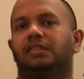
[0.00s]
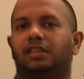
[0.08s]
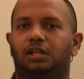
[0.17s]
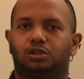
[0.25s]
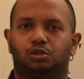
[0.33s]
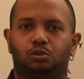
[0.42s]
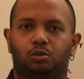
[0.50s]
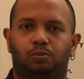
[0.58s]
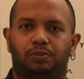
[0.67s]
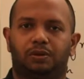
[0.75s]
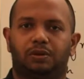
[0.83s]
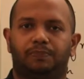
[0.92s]
a CH2
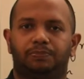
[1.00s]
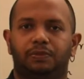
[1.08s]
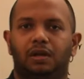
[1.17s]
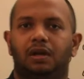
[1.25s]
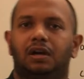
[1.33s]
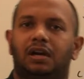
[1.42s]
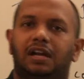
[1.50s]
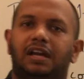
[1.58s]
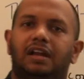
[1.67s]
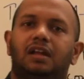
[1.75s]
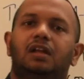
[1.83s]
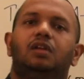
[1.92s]
group.
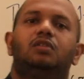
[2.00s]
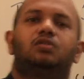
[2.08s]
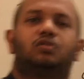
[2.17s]
Clear?